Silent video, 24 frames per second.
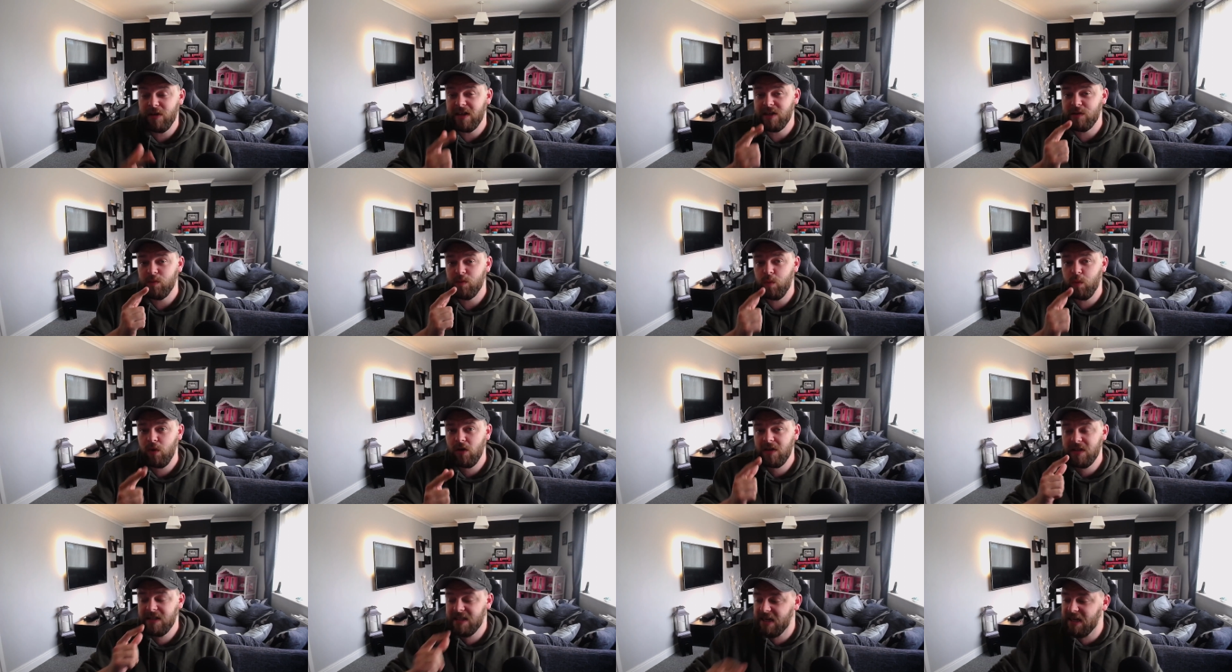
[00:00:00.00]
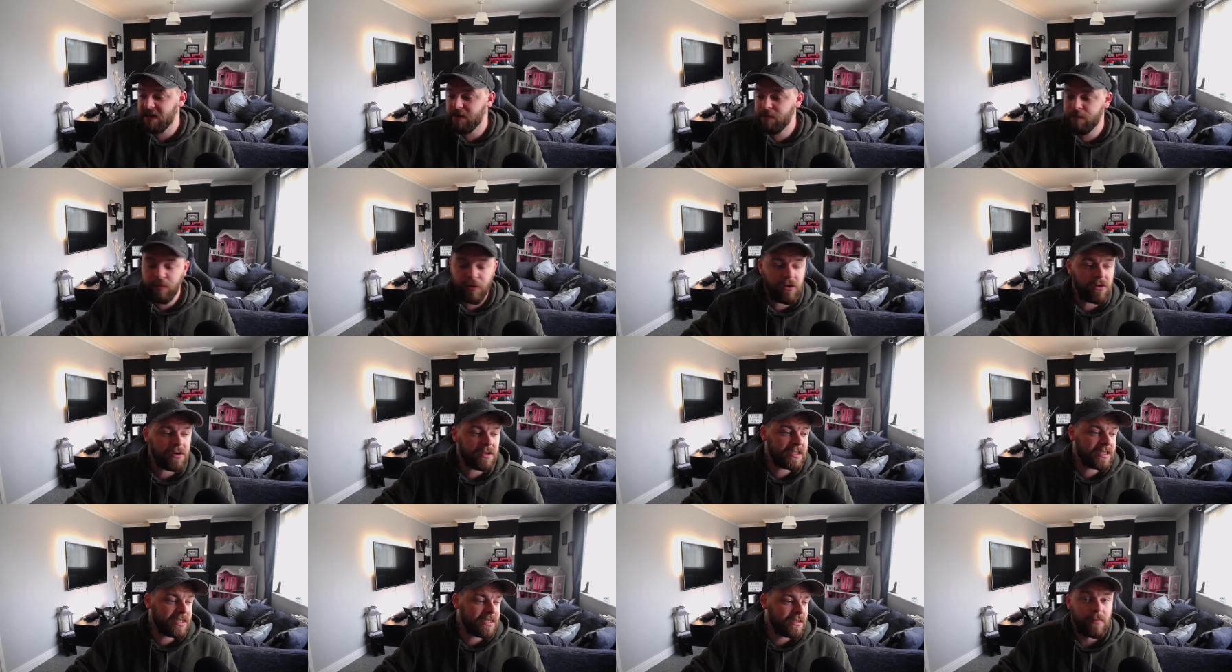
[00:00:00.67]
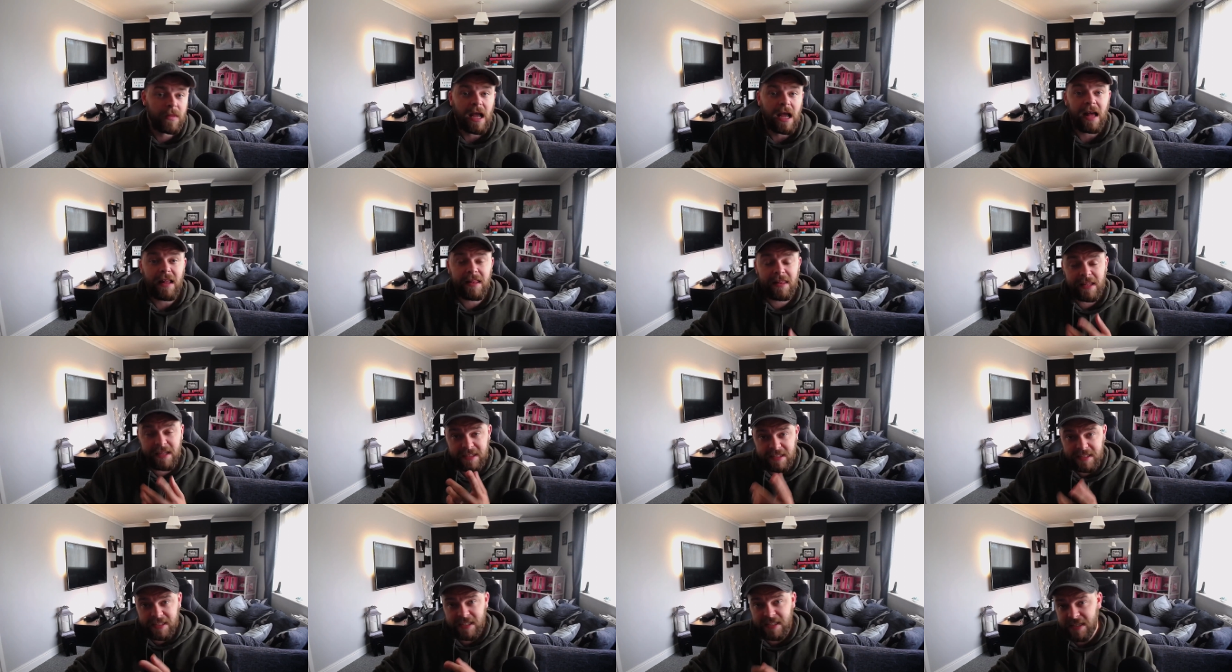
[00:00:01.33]
It's one tick box and
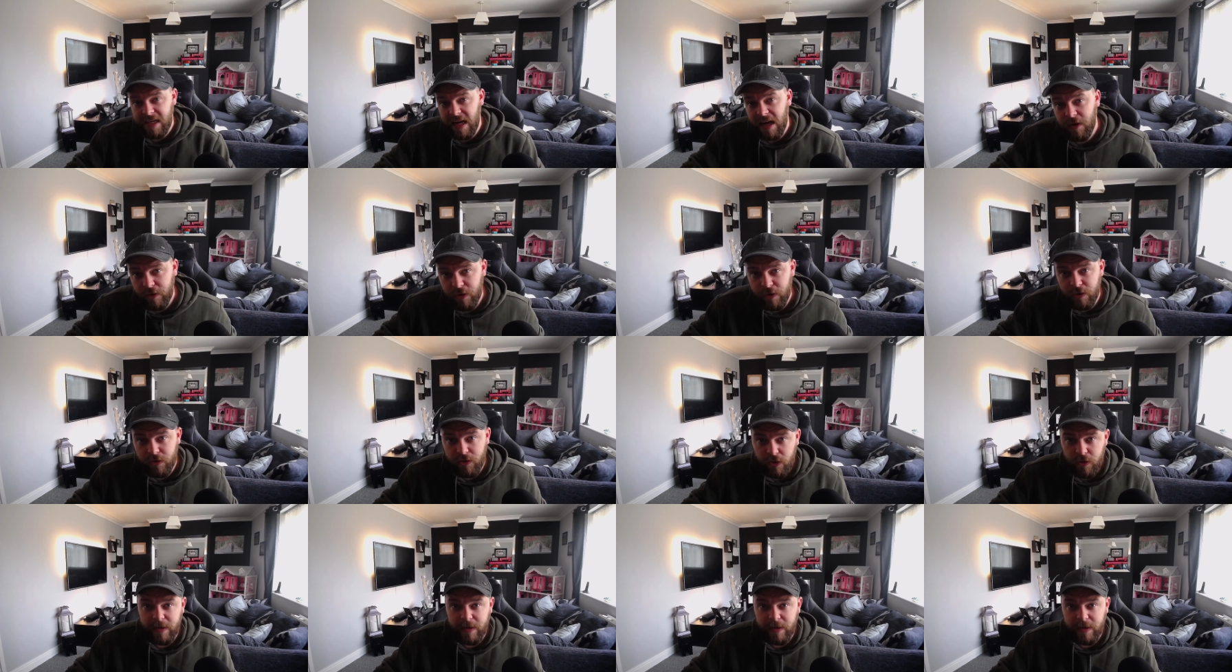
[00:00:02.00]
this is how you do